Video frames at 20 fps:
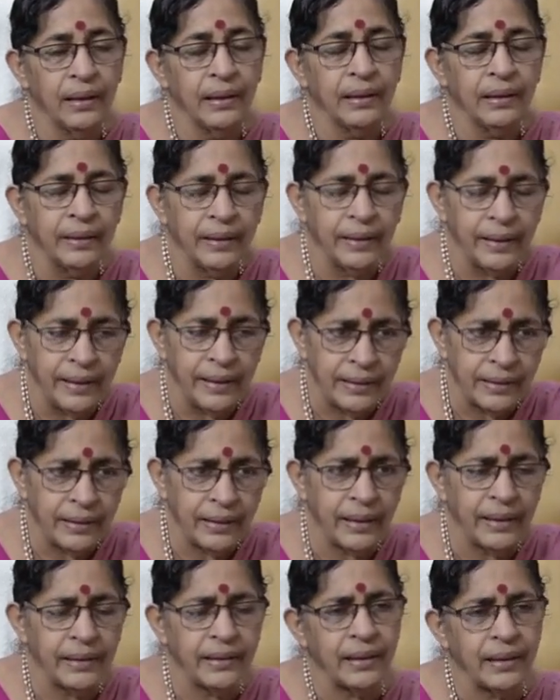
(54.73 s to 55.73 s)
These
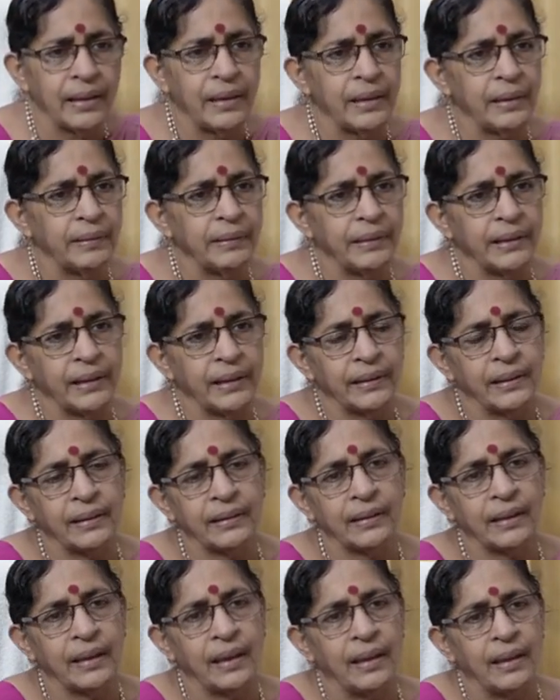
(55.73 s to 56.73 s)
degenerative
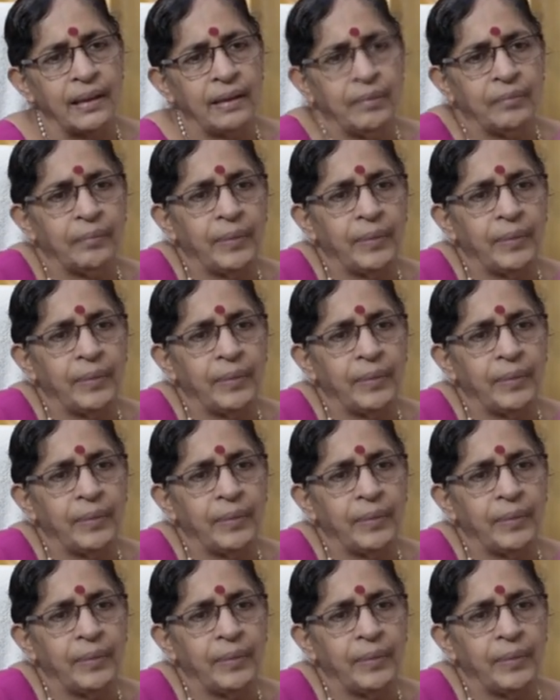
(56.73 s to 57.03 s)
changes are